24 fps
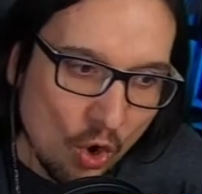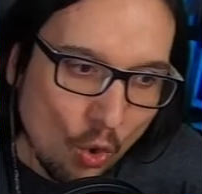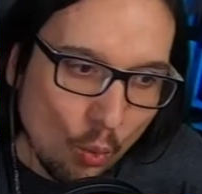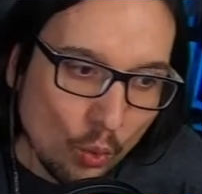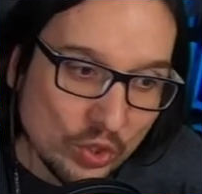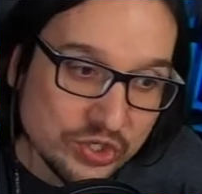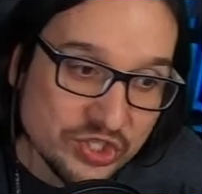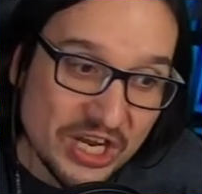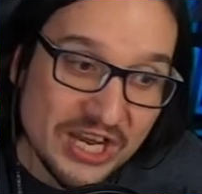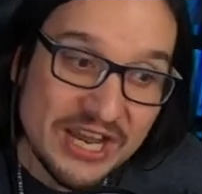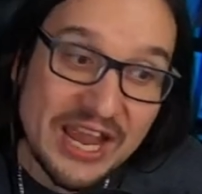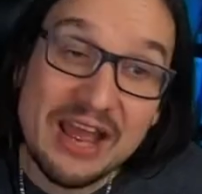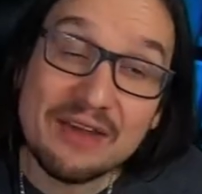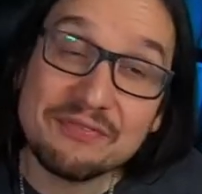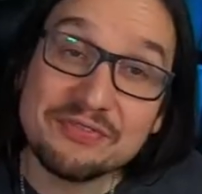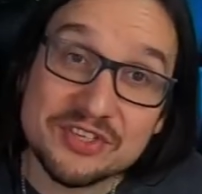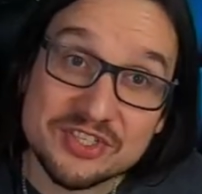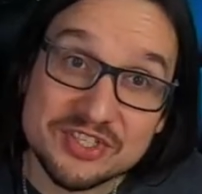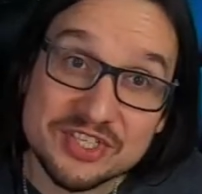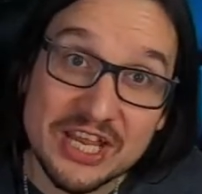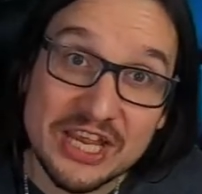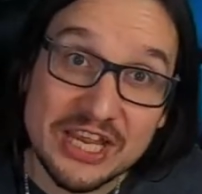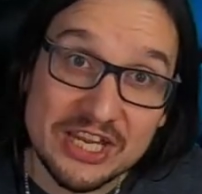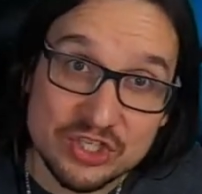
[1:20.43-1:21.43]
which I have to
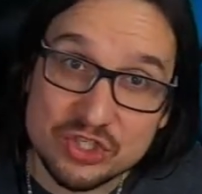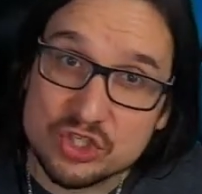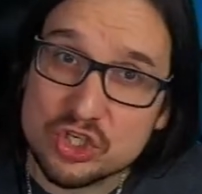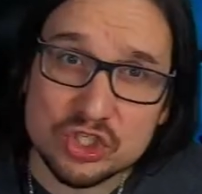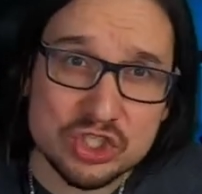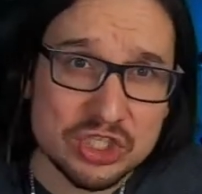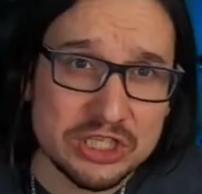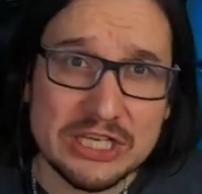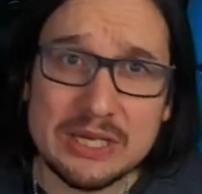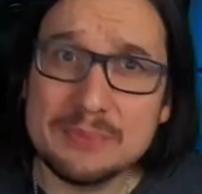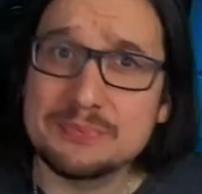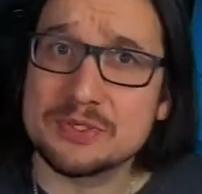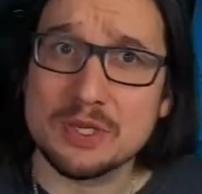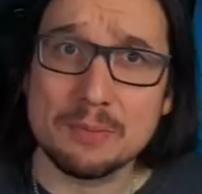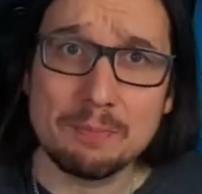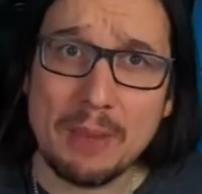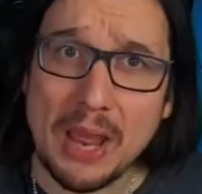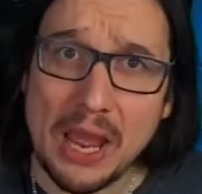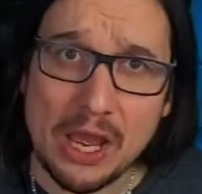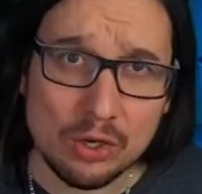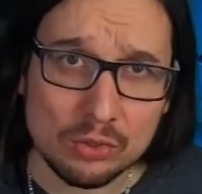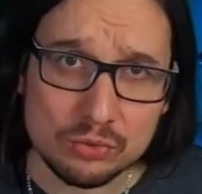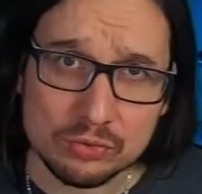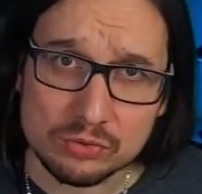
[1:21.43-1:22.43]
say is just leaps and
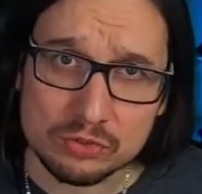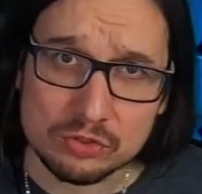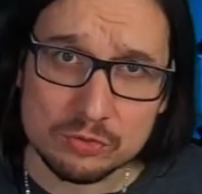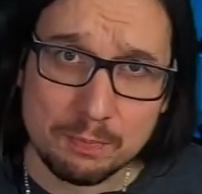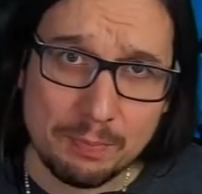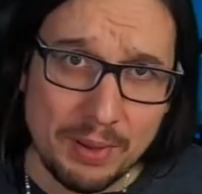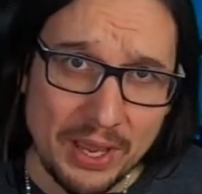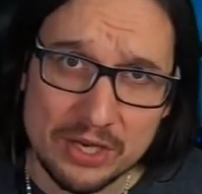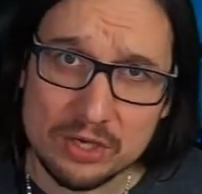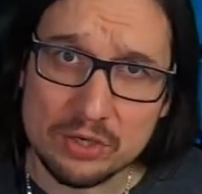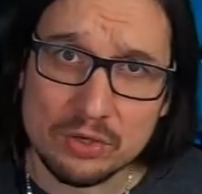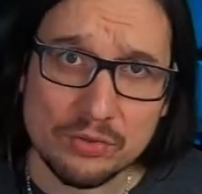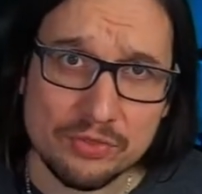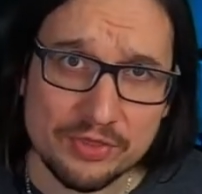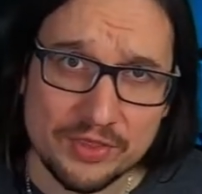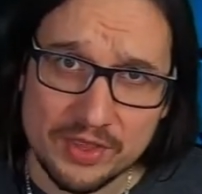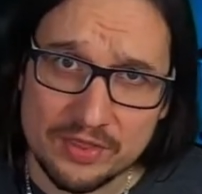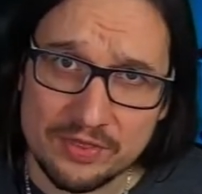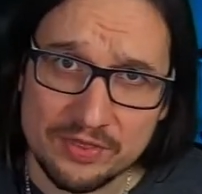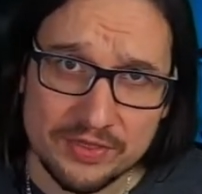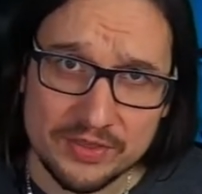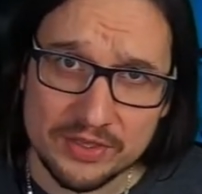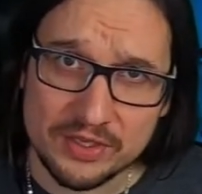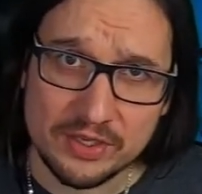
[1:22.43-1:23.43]
bounds better
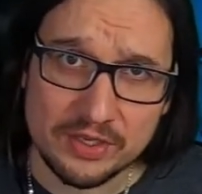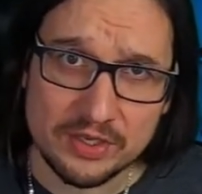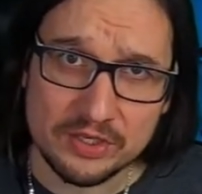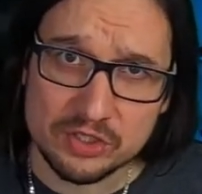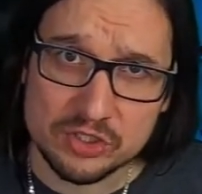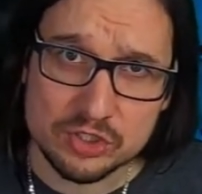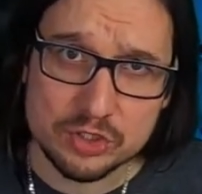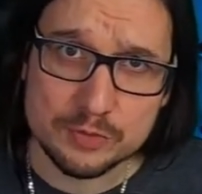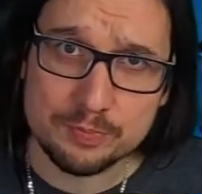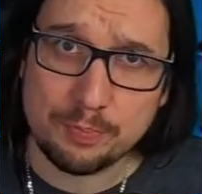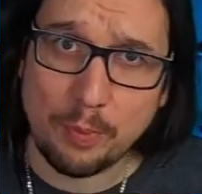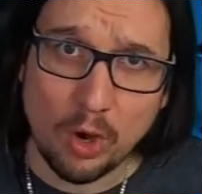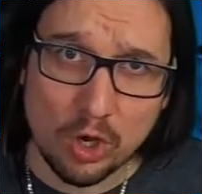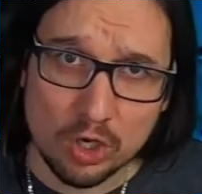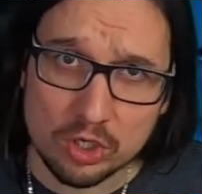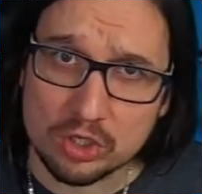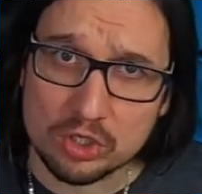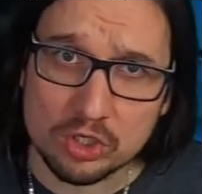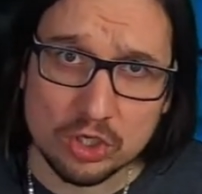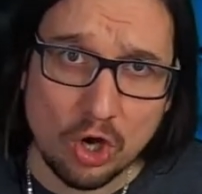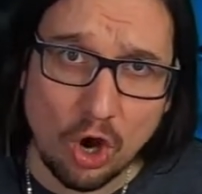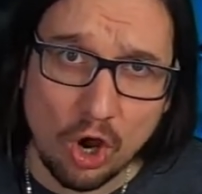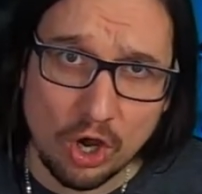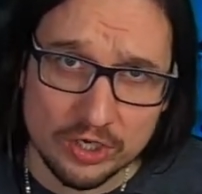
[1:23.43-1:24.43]
than the Spark
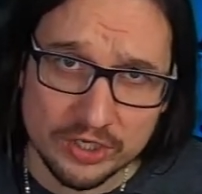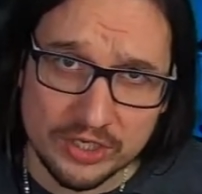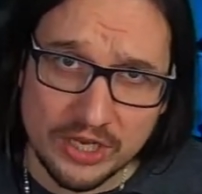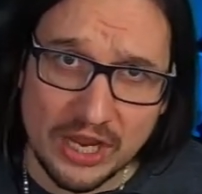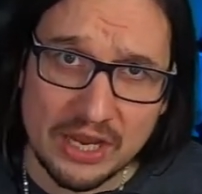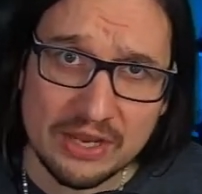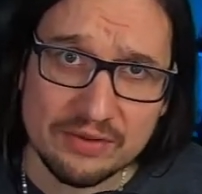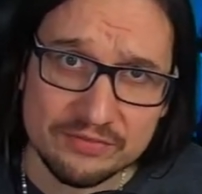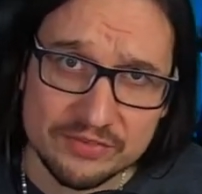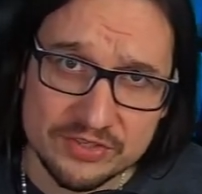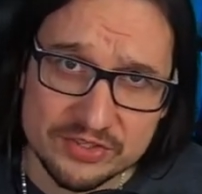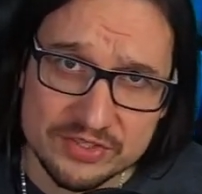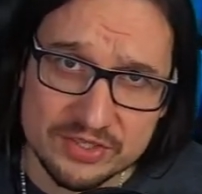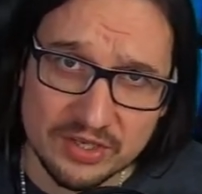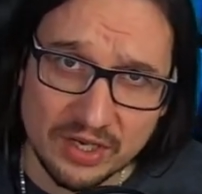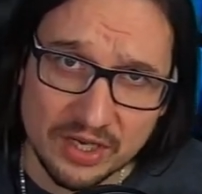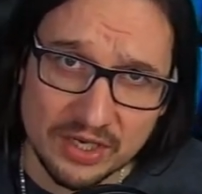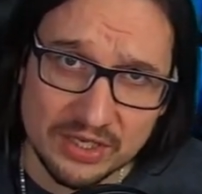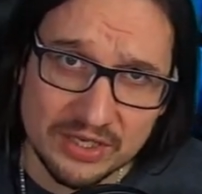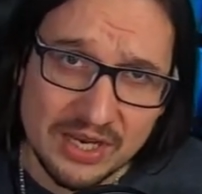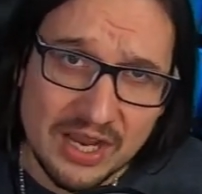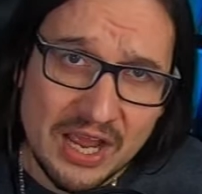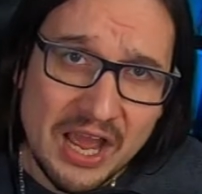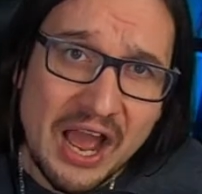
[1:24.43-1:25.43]
concave
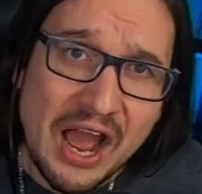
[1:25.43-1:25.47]
design.